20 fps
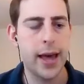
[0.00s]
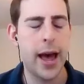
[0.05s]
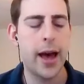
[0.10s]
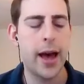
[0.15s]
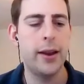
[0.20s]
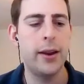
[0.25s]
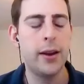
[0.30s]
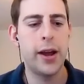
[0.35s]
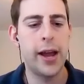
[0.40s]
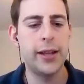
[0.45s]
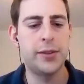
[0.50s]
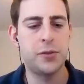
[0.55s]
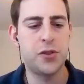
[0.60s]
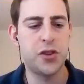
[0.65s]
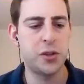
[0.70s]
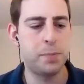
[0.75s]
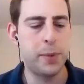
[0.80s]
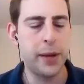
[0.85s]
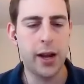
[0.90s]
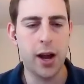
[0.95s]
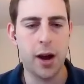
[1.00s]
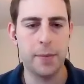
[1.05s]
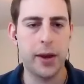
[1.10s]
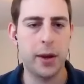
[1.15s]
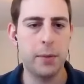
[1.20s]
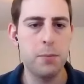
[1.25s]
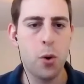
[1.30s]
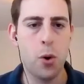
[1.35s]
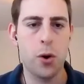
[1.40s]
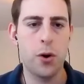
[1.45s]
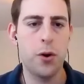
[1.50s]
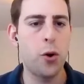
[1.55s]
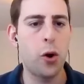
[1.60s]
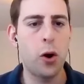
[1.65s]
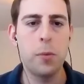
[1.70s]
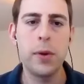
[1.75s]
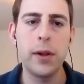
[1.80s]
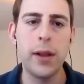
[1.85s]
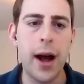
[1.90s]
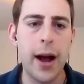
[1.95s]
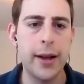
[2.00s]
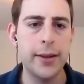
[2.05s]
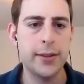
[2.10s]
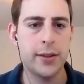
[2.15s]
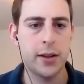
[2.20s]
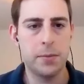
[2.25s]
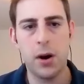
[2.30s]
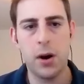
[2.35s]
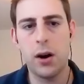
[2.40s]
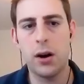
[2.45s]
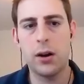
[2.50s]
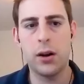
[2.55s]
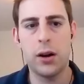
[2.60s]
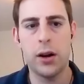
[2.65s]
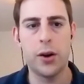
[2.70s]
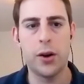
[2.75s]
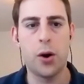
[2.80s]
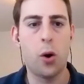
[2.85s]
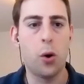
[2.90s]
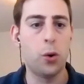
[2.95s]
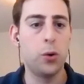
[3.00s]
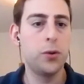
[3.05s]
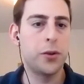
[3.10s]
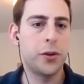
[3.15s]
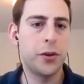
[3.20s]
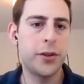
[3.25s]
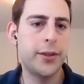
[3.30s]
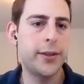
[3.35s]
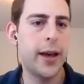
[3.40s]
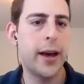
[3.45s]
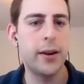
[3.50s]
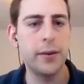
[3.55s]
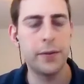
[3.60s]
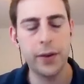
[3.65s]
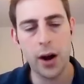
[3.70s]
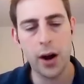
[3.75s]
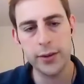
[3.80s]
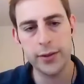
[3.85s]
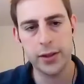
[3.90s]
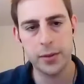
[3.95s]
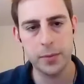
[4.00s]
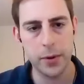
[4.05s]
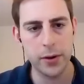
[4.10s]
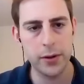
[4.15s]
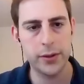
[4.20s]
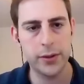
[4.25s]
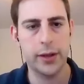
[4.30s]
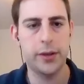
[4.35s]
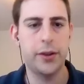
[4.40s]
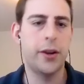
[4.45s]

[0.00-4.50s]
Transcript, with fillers: that it's just becoming more normalized among an older set of customers.